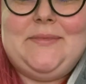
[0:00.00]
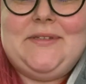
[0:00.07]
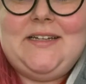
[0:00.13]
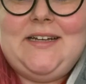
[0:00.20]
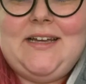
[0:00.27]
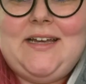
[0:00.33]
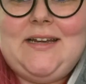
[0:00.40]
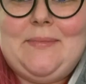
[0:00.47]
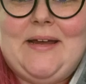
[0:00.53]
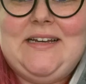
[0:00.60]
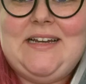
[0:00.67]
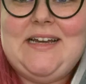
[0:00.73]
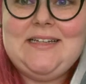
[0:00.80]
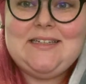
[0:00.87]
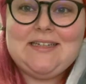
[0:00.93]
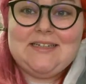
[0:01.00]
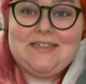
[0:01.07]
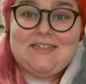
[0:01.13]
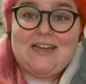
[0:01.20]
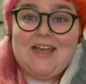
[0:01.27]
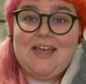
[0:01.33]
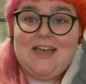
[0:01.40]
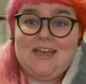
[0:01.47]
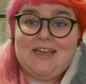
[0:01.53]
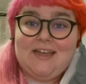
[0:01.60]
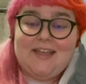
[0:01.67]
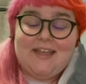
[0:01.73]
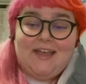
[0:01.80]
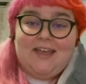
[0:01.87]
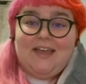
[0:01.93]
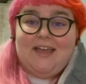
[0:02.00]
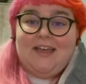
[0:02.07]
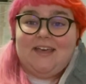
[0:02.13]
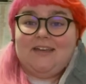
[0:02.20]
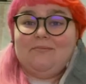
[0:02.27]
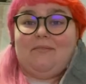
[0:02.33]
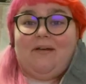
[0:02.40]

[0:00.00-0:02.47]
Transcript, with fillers: sitting at my desk today in